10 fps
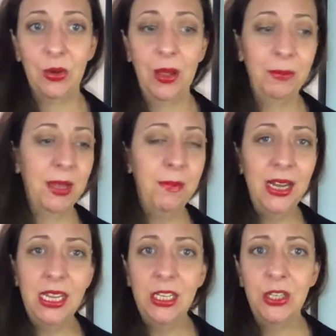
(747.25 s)
I'm
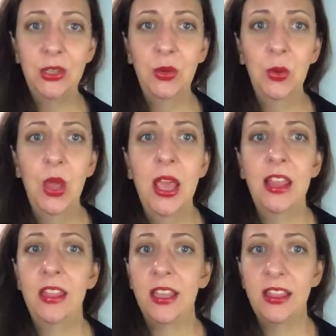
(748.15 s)
committing to
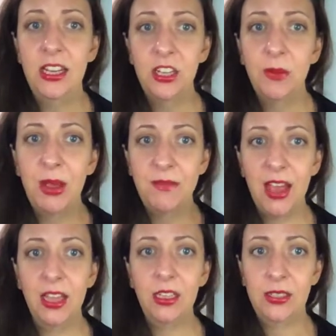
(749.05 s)
that these are my
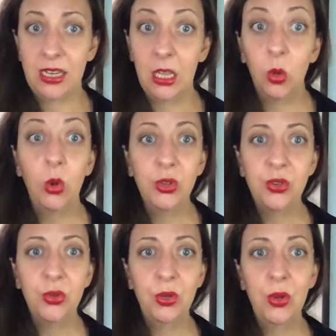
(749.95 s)
values that I hold
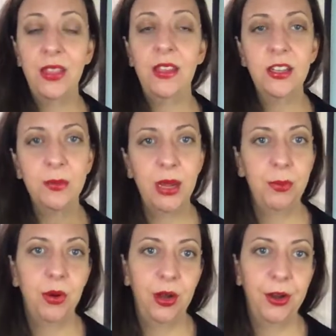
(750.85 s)
true, and these are my
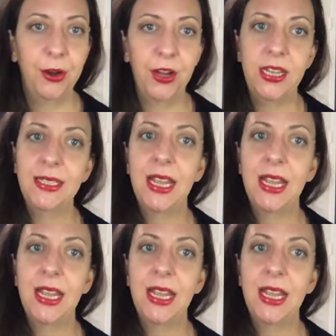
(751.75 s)
priorities.